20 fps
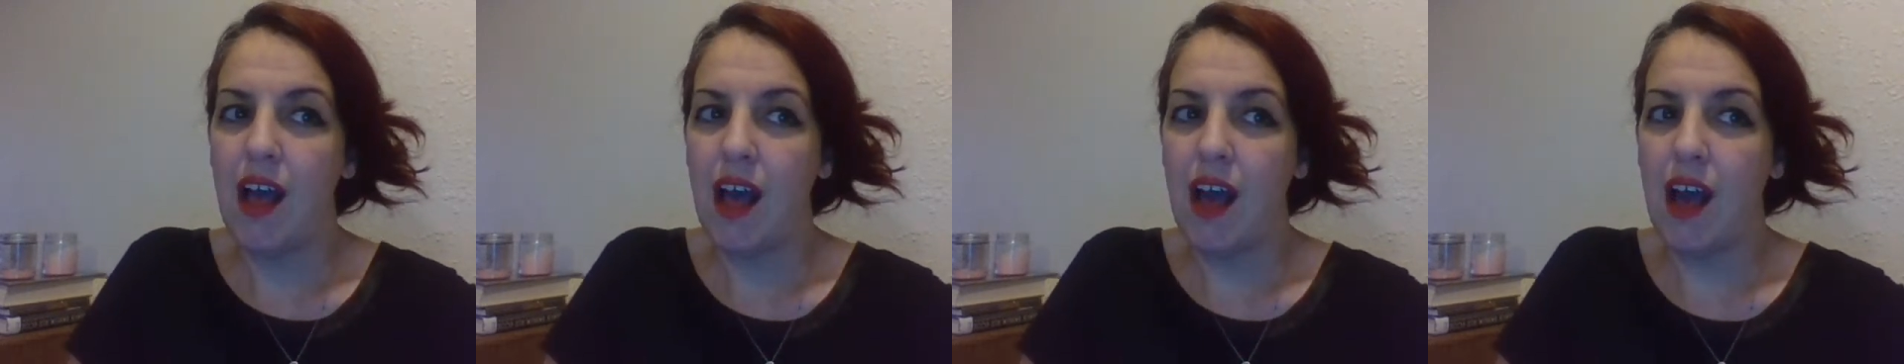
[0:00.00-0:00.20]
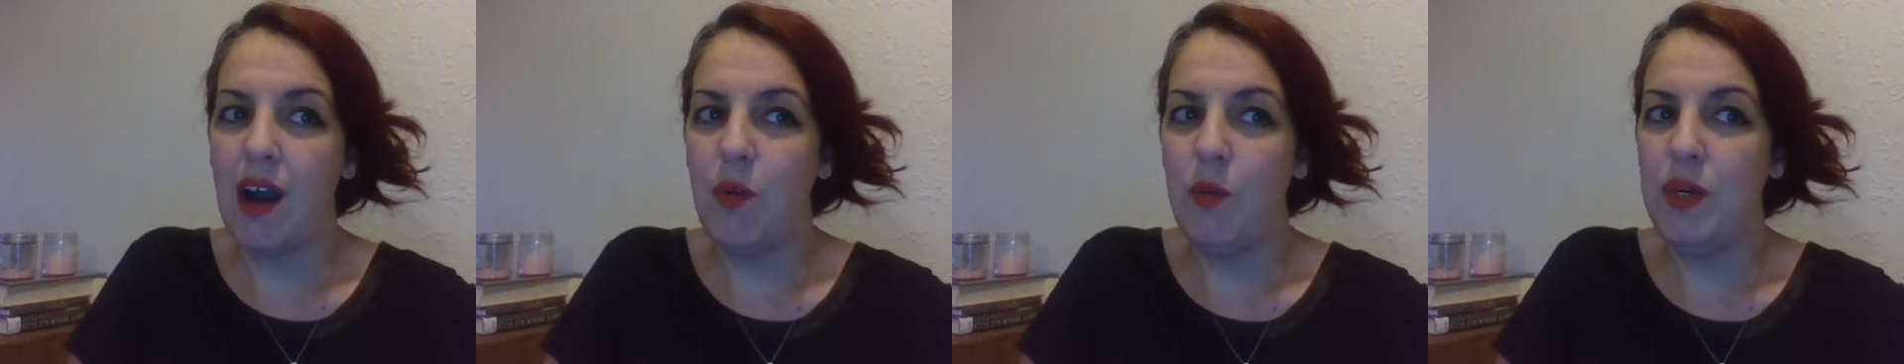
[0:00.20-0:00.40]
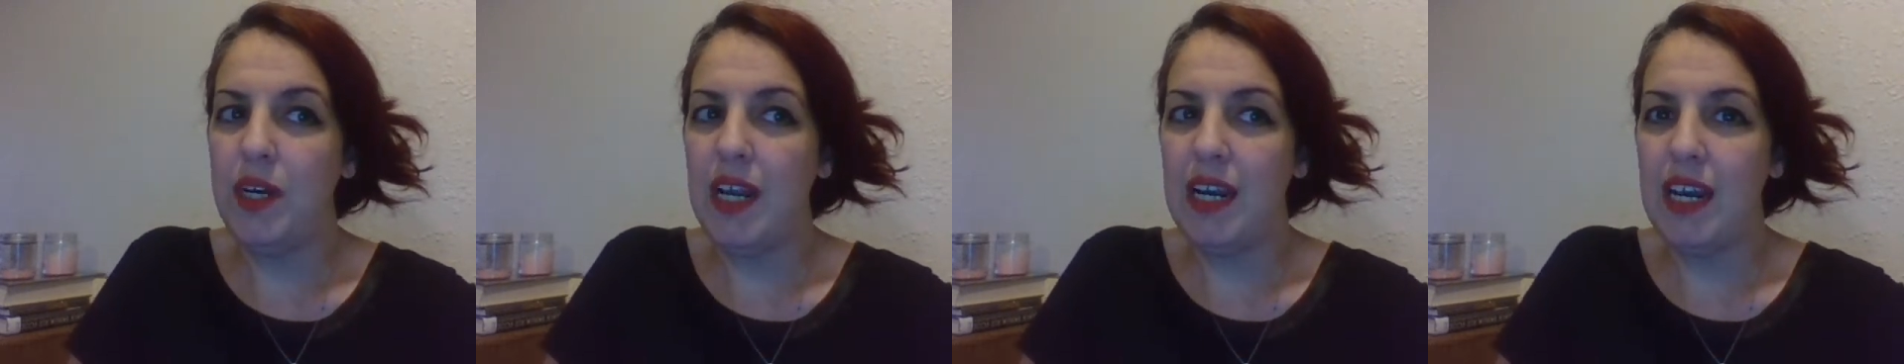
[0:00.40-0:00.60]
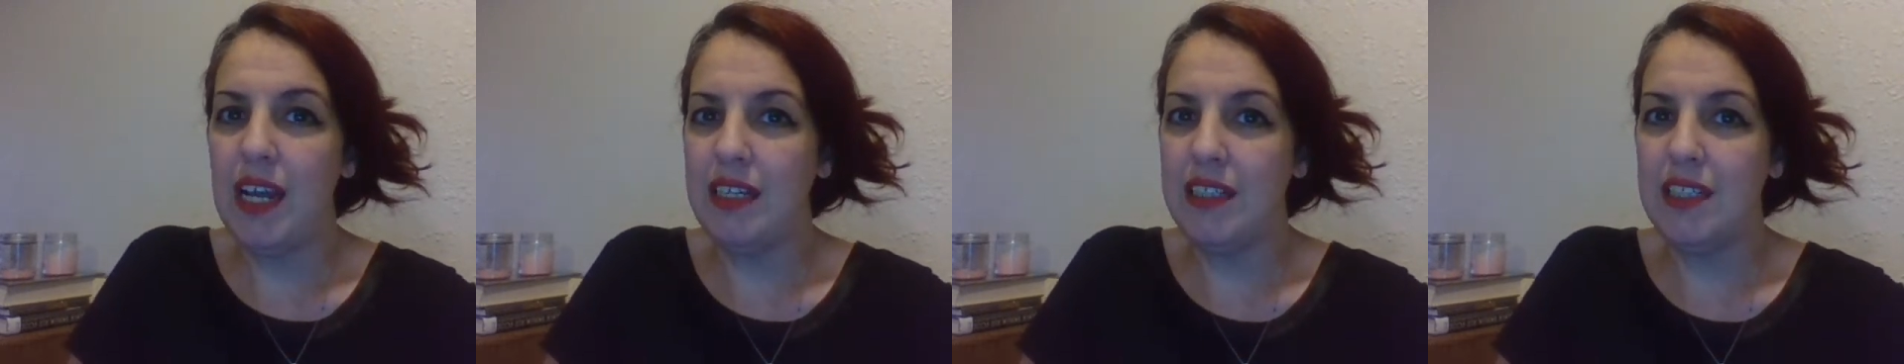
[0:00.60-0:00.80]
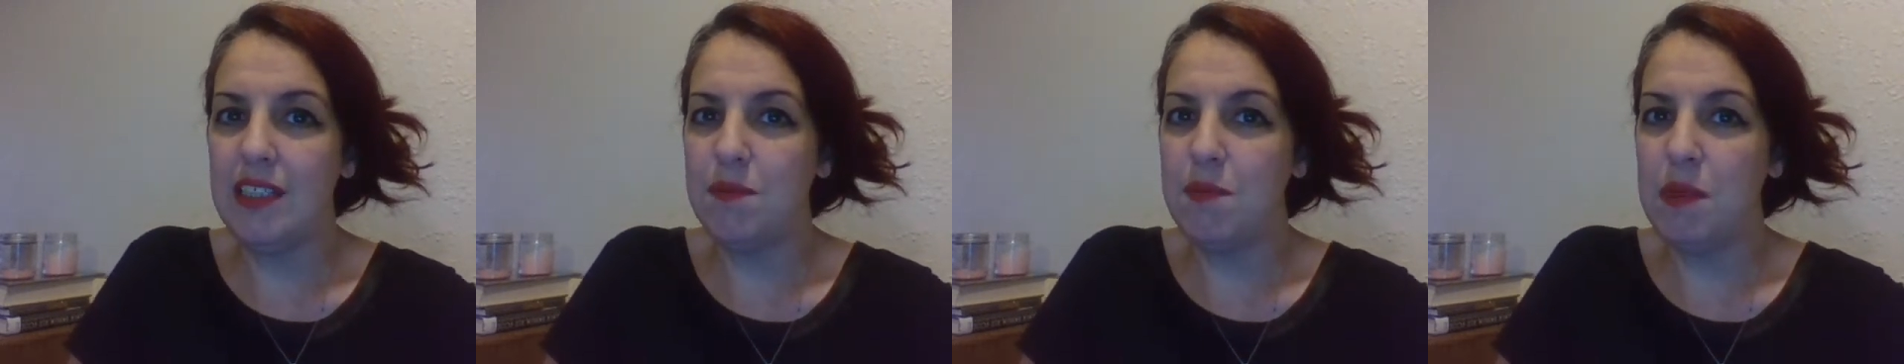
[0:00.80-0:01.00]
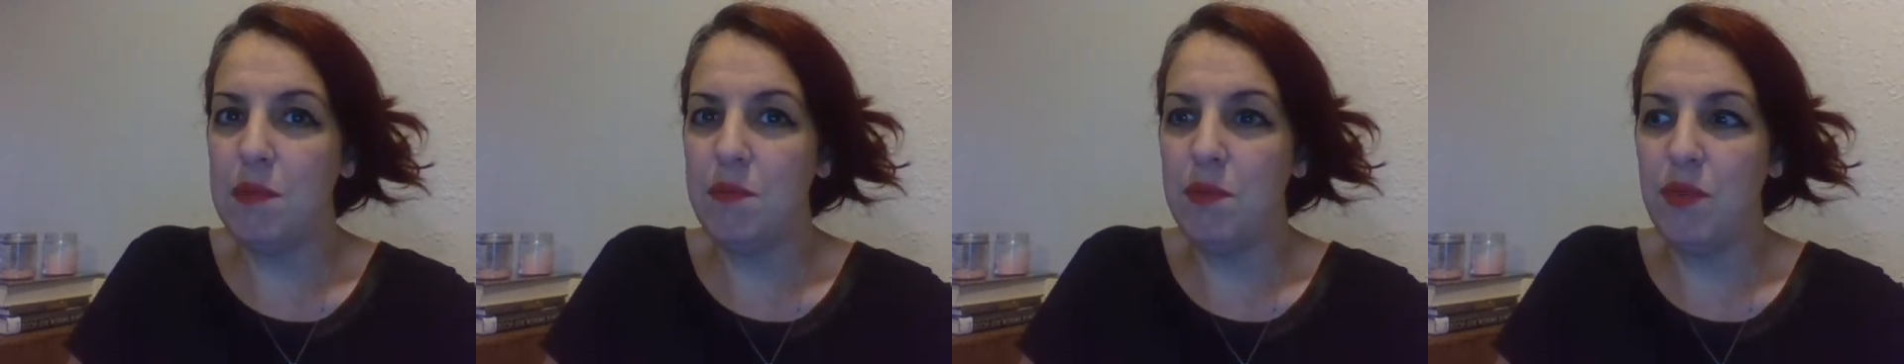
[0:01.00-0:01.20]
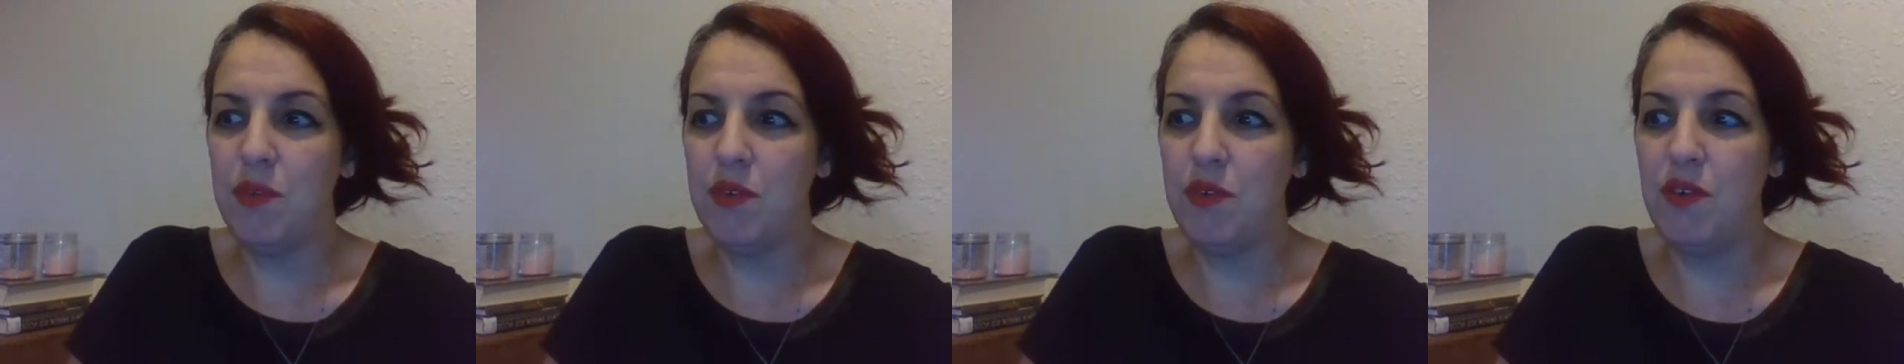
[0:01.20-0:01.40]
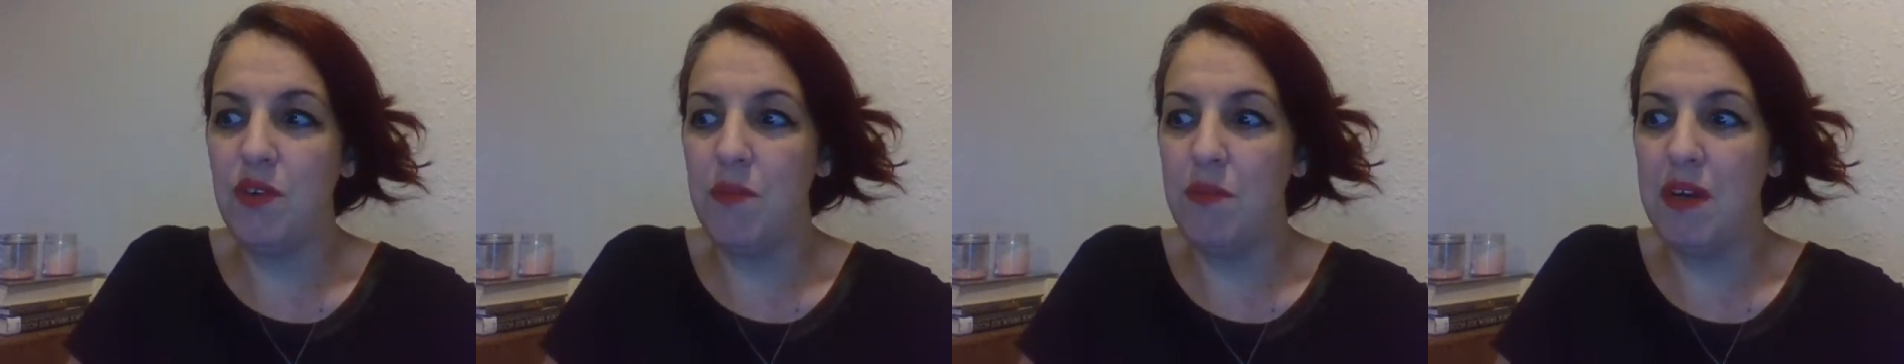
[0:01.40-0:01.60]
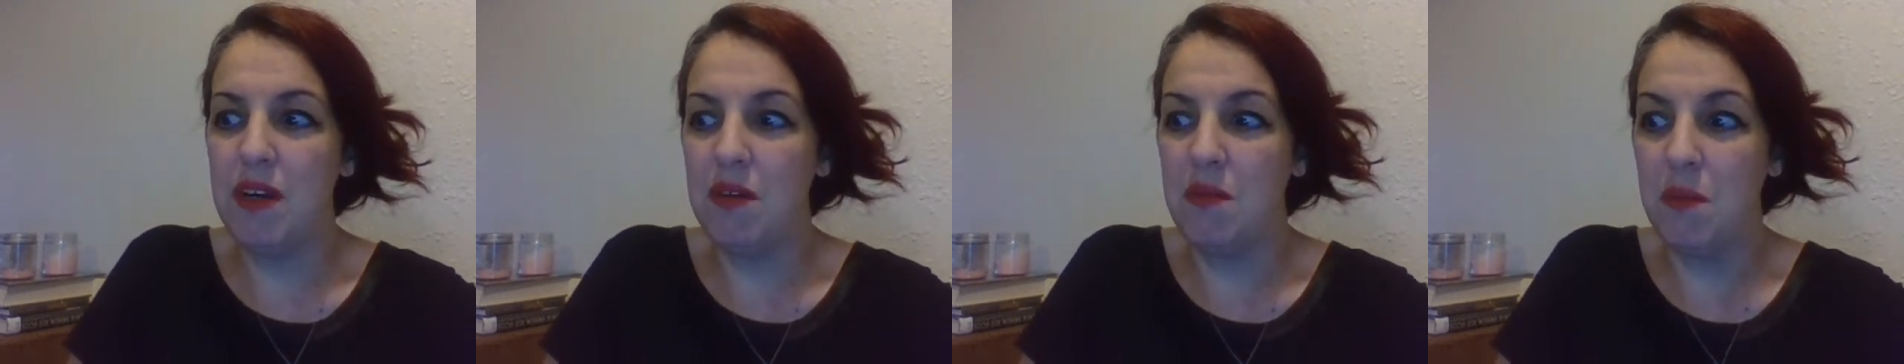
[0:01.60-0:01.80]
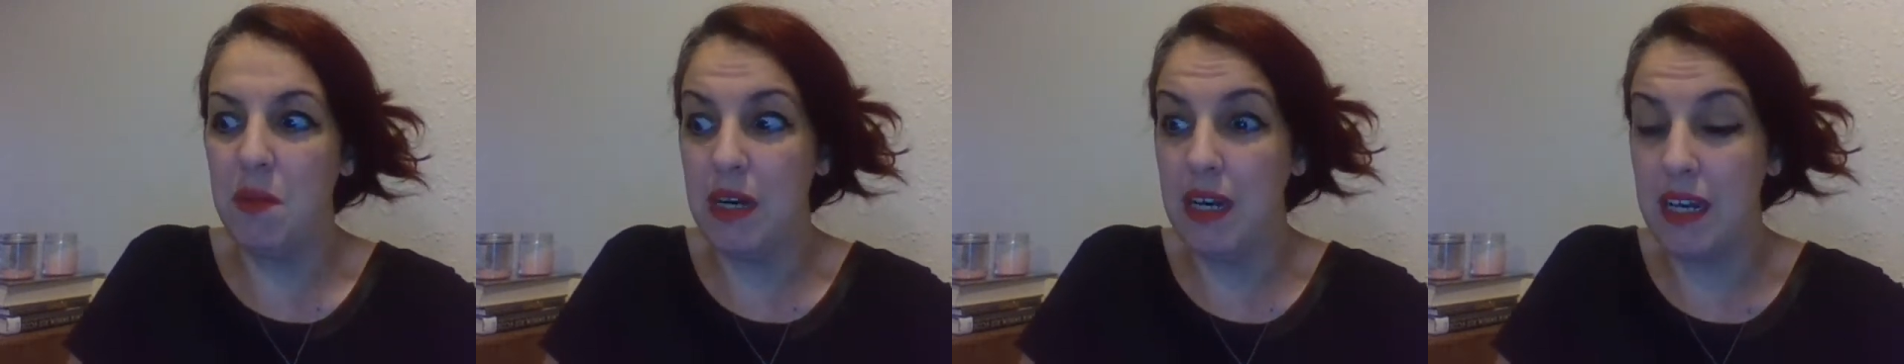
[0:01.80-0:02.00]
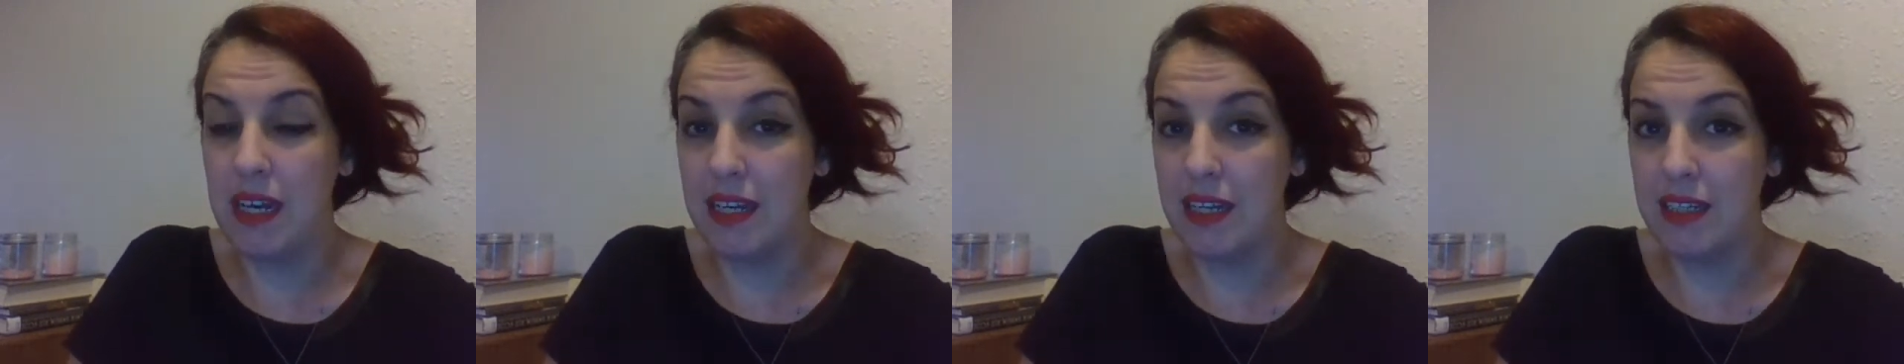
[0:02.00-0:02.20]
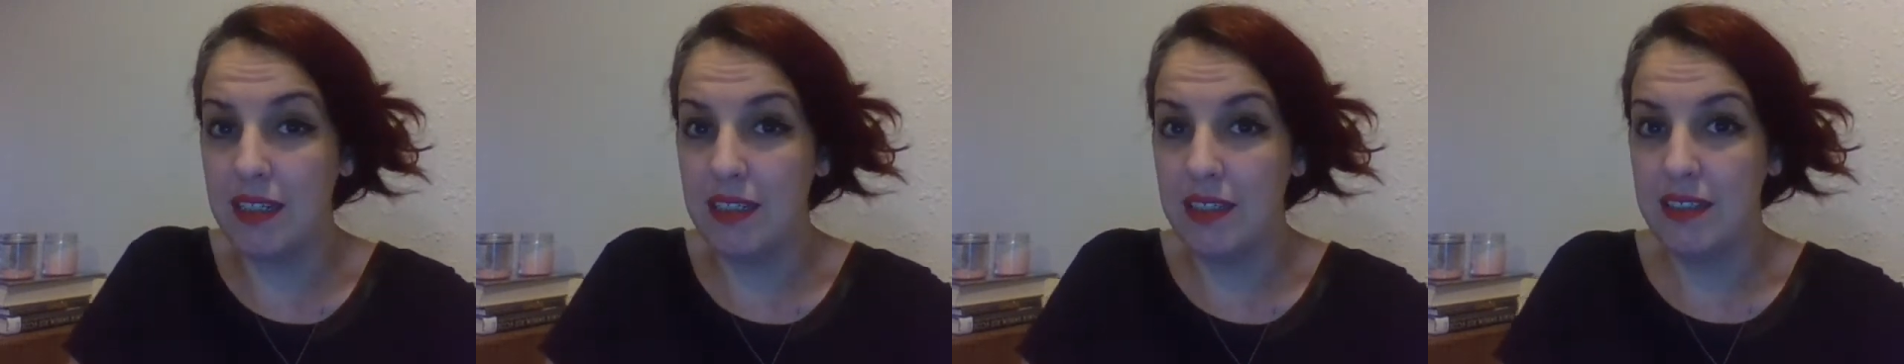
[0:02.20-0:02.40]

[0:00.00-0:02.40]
I want to like these people no matter what.